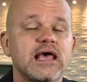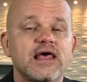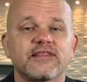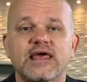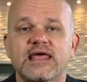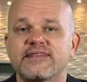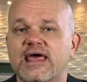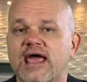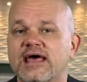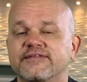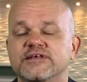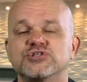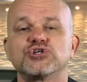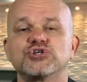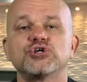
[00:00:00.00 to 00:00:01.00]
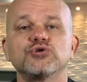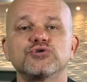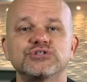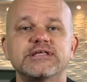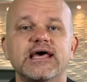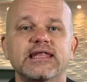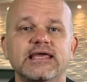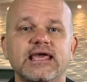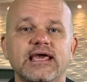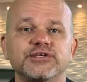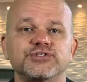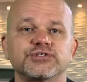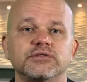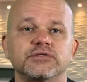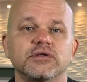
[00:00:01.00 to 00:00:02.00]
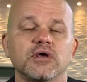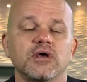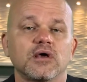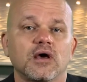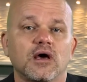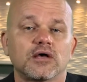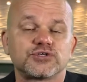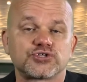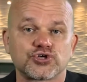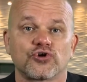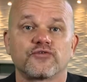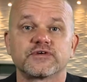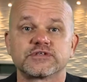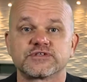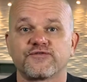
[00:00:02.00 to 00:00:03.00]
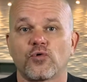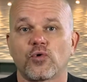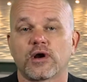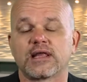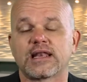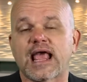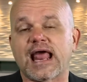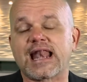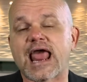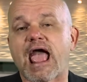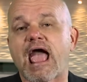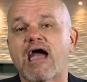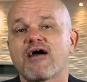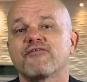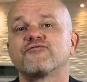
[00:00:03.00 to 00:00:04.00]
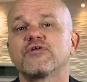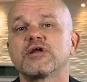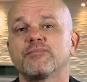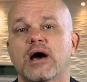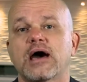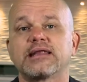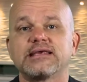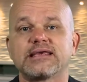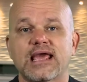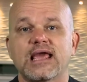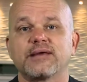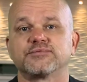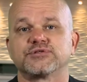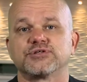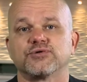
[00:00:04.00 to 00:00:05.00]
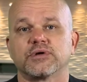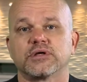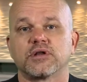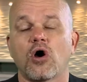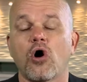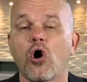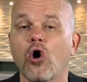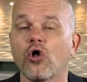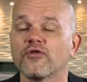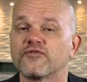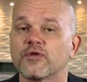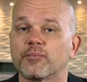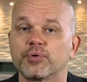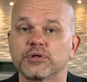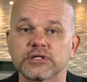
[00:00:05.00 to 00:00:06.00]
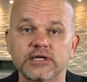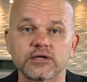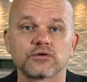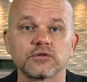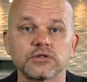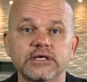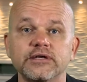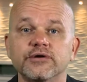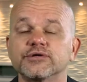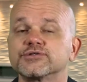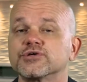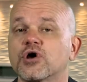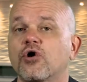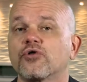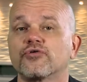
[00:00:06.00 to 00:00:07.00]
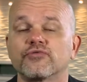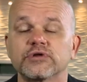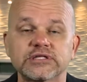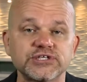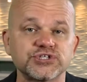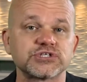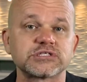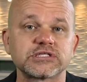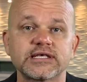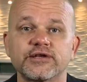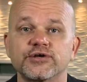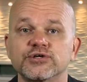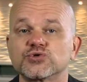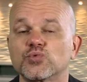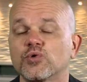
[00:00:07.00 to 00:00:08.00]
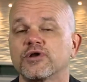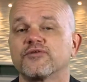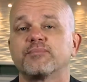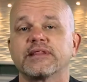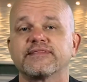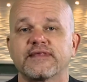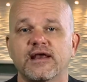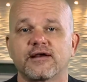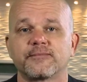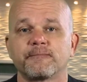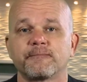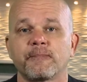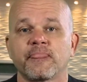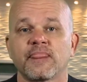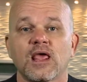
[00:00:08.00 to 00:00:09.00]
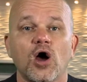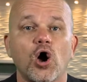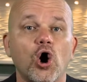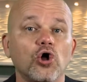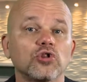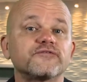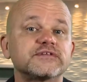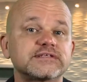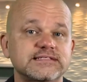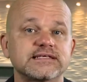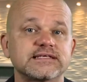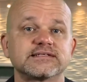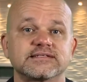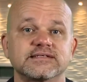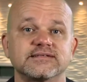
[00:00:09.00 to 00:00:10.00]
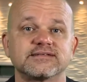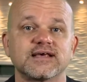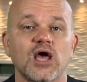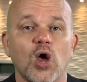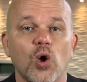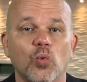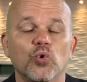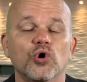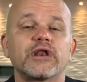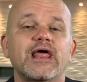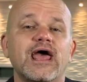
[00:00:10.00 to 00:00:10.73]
They had this huge dedication uh, service for it, and everybody came to it. All of the political leaders, all the religious leaders would have been there all of the citizens would